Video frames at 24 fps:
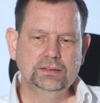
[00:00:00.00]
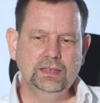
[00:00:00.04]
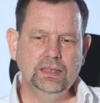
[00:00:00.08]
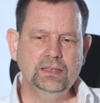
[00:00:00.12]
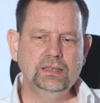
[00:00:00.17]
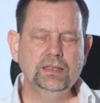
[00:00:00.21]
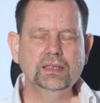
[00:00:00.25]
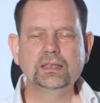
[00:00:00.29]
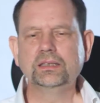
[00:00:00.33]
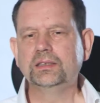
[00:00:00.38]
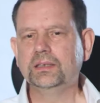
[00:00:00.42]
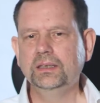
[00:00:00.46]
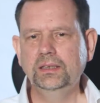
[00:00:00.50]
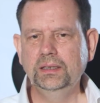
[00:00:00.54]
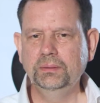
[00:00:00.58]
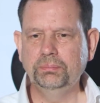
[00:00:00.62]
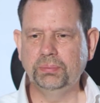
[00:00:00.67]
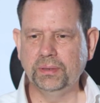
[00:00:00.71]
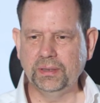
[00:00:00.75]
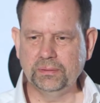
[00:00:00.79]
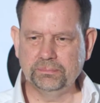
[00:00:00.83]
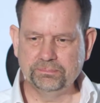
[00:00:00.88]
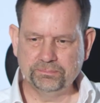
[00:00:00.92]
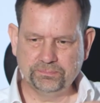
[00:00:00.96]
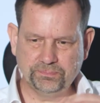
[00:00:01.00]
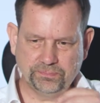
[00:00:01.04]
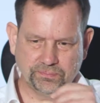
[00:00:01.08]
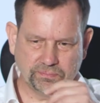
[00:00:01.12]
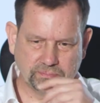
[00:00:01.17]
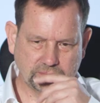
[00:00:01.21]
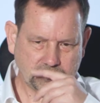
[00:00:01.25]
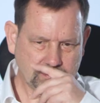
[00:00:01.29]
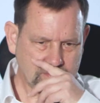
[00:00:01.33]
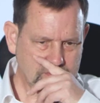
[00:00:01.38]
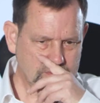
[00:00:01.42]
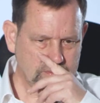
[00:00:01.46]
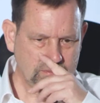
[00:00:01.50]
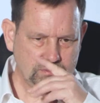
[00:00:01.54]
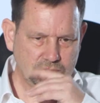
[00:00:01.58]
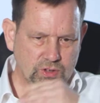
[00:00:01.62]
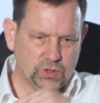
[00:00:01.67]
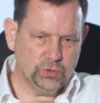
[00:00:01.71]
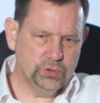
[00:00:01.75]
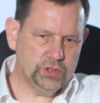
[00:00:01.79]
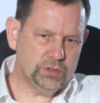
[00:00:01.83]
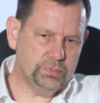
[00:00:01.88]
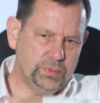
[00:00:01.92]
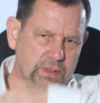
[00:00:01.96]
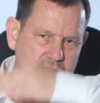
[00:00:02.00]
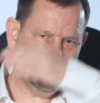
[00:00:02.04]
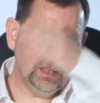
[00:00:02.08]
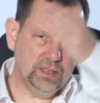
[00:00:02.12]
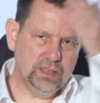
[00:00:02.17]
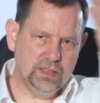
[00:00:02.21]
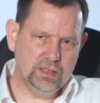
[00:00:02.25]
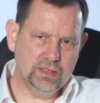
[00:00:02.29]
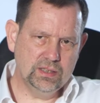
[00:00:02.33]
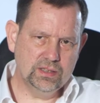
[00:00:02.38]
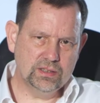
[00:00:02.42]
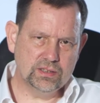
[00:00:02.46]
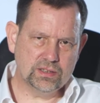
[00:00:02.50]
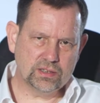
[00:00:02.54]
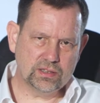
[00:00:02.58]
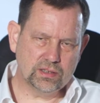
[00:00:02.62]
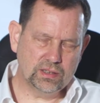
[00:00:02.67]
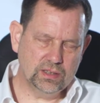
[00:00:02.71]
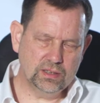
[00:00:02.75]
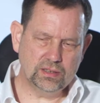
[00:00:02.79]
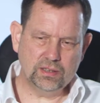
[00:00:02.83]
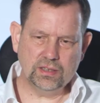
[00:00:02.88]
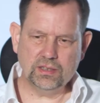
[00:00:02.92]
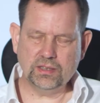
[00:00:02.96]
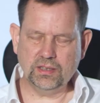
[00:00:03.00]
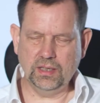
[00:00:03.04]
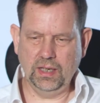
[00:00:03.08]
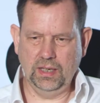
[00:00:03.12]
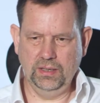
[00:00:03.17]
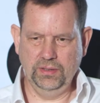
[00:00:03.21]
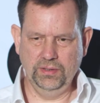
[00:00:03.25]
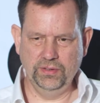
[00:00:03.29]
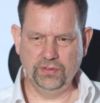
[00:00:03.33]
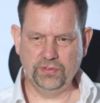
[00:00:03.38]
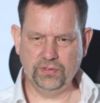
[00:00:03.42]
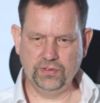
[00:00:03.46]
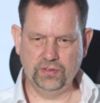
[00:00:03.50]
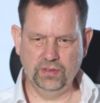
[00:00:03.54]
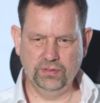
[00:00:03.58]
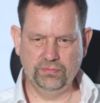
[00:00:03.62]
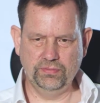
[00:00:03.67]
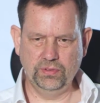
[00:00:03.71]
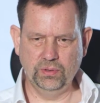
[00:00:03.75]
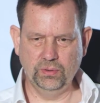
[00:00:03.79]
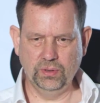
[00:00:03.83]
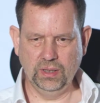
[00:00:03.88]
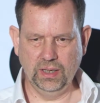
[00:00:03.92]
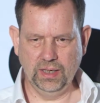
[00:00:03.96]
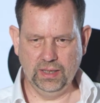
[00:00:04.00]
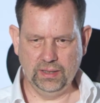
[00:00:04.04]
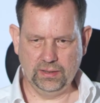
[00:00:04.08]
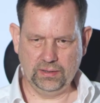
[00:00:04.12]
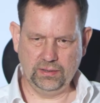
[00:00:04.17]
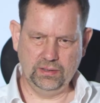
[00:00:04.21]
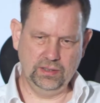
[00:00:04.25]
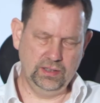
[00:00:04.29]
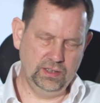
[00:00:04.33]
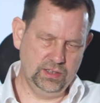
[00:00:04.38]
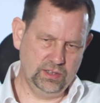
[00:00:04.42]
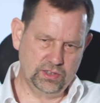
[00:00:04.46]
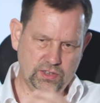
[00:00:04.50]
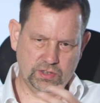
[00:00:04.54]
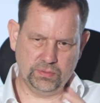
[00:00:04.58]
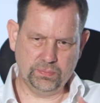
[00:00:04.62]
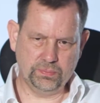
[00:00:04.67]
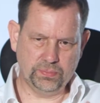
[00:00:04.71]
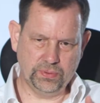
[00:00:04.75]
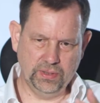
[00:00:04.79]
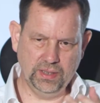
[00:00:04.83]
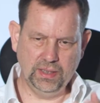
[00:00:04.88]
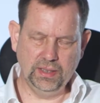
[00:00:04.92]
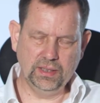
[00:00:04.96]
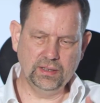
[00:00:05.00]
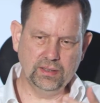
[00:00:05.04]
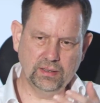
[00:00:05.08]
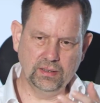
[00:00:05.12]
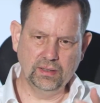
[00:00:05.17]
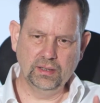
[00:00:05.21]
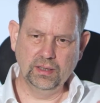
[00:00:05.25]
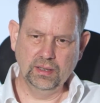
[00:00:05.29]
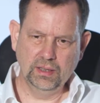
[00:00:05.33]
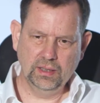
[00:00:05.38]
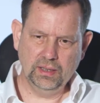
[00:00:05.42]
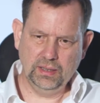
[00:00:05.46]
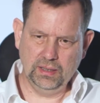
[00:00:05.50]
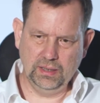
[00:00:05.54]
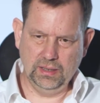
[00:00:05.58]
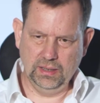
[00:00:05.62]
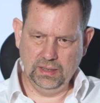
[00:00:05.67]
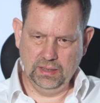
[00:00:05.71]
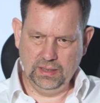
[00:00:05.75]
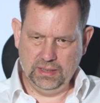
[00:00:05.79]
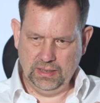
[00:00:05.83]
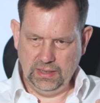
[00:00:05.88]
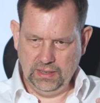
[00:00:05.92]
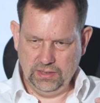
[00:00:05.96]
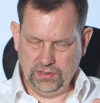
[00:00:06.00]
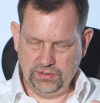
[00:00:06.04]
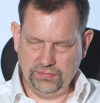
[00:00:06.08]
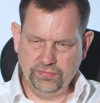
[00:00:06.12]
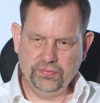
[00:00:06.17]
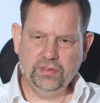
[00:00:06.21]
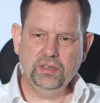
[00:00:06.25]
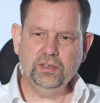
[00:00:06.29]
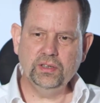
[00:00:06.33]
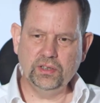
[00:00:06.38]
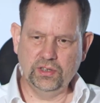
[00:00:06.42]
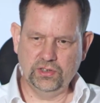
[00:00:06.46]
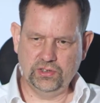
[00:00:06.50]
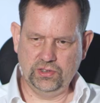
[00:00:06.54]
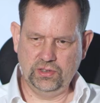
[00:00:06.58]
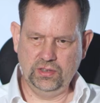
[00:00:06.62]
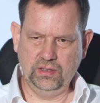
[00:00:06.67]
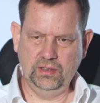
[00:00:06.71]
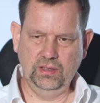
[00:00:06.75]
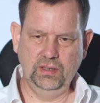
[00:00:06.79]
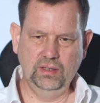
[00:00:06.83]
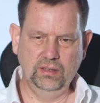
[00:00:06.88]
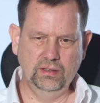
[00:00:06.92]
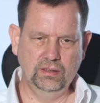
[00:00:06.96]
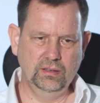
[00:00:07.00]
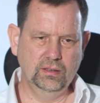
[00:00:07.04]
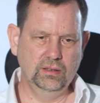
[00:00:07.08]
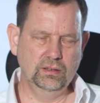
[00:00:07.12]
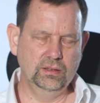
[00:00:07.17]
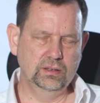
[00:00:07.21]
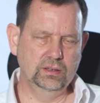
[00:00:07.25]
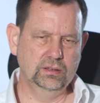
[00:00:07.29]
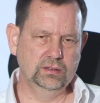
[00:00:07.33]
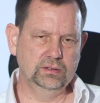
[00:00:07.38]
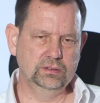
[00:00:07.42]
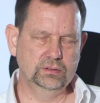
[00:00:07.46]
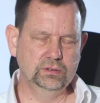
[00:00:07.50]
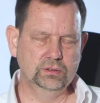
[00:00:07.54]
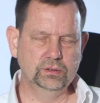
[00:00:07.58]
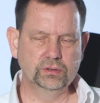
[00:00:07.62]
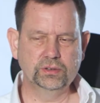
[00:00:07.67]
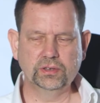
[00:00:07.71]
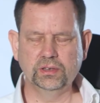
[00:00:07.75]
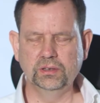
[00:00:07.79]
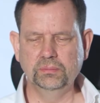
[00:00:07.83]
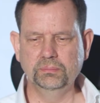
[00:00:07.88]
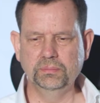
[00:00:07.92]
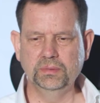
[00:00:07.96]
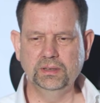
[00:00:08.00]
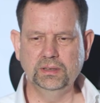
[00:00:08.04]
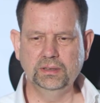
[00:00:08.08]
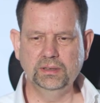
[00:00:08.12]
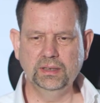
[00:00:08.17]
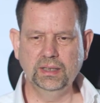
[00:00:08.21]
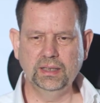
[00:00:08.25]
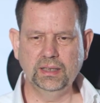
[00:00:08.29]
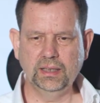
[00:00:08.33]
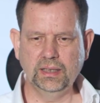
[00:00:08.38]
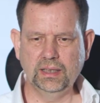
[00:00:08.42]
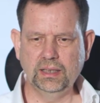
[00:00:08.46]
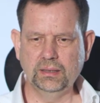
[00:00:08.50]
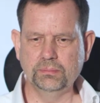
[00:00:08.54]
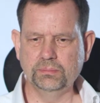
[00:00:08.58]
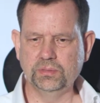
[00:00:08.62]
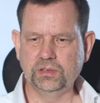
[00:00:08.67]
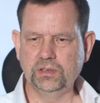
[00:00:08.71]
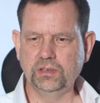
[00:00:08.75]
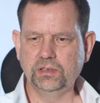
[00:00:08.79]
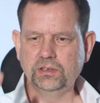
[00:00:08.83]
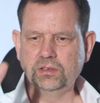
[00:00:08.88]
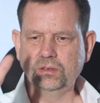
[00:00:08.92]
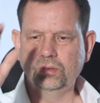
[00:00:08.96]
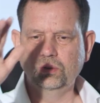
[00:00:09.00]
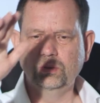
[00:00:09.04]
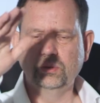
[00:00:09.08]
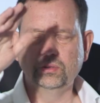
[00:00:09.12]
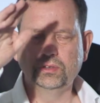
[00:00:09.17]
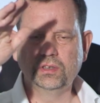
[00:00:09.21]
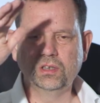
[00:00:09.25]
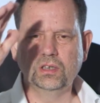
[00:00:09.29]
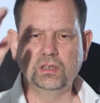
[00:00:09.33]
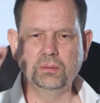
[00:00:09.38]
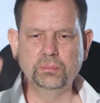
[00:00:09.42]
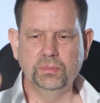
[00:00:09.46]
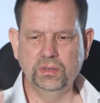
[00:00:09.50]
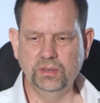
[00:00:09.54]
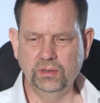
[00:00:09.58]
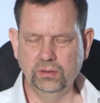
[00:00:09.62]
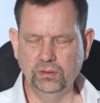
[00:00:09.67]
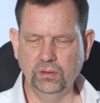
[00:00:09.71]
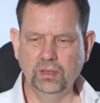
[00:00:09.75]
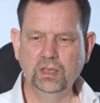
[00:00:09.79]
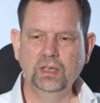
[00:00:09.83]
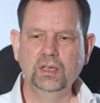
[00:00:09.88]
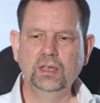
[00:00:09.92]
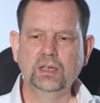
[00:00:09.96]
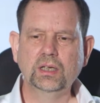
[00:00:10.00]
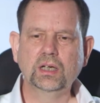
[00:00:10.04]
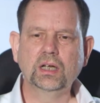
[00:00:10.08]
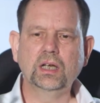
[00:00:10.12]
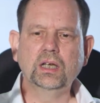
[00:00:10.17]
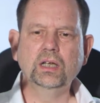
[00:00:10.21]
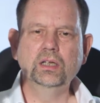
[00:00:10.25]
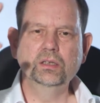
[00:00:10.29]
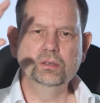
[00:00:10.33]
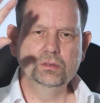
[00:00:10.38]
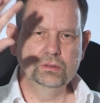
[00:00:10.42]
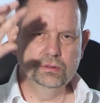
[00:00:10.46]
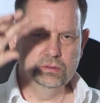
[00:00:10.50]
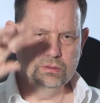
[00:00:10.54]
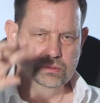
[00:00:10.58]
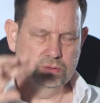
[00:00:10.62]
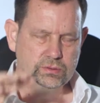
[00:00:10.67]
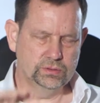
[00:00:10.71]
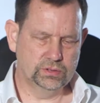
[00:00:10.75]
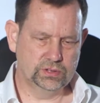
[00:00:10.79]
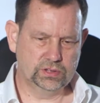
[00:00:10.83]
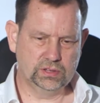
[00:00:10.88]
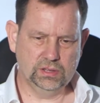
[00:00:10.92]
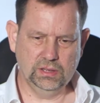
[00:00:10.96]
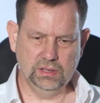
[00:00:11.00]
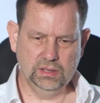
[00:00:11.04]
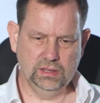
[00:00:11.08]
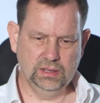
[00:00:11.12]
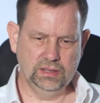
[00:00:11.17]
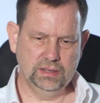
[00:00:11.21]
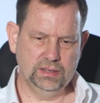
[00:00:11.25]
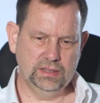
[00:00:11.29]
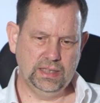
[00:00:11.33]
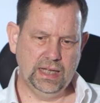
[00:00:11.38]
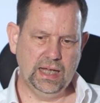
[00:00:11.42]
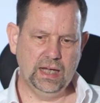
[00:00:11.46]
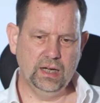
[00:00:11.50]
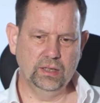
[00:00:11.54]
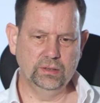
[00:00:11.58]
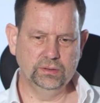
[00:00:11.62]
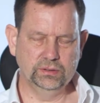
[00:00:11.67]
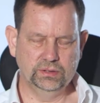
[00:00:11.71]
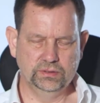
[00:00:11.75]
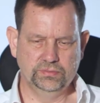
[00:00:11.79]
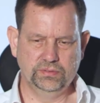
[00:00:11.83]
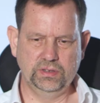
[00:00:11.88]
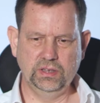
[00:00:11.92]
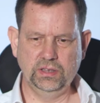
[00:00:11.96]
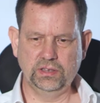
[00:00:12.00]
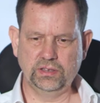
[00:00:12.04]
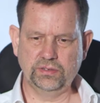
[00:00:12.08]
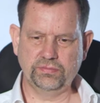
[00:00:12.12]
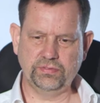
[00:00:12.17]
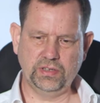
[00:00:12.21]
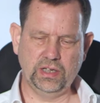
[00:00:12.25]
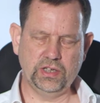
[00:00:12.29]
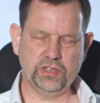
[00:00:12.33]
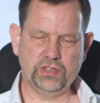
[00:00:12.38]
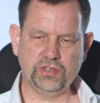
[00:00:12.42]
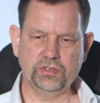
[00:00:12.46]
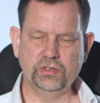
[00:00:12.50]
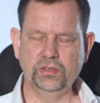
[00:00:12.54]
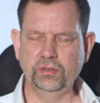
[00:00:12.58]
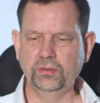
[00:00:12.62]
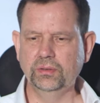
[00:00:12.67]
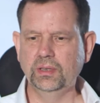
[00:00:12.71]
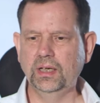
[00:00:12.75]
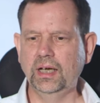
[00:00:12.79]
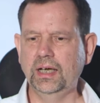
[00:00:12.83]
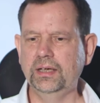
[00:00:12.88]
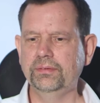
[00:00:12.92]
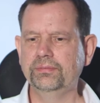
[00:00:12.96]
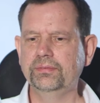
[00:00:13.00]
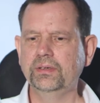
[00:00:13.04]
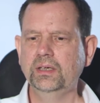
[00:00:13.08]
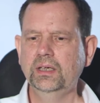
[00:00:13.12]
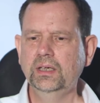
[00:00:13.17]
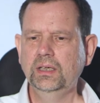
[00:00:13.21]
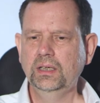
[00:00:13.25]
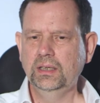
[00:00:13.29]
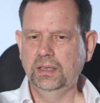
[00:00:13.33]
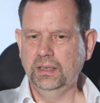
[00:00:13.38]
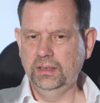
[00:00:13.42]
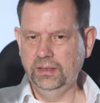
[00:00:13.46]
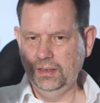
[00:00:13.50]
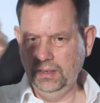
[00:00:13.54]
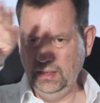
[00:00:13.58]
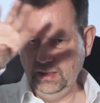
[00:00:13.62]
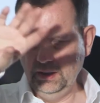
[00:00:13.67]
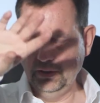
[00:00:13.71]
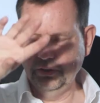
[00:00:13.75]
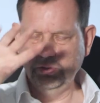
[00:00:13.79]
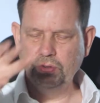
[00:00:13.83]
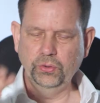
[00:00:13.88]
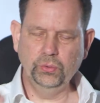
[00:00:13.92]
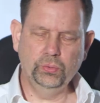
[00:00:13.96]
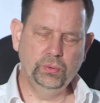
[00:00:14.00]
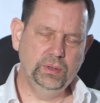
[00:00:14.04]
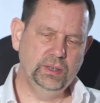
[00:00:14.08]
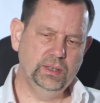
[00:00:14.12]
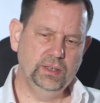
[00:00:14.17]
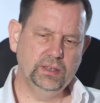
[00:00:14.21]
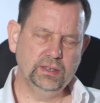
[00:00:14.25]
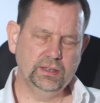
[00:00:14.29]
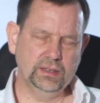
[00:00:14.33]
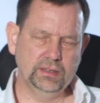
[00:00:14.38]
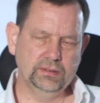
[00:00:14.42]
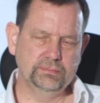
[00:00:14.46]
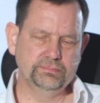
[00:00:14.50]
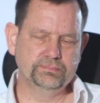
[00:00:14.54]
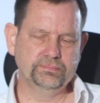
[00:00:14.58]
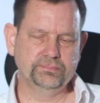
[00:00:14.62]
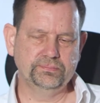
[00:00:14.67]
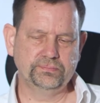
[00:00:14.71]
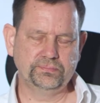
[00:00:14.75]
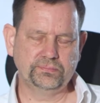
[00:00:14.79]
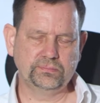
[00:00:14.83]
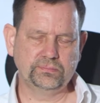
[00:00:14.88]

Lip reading: Then there's Libra, which begins the descent, if you like. The spring has finished in autumn, and then comes this autumnal close down of this fresh new life and into winter.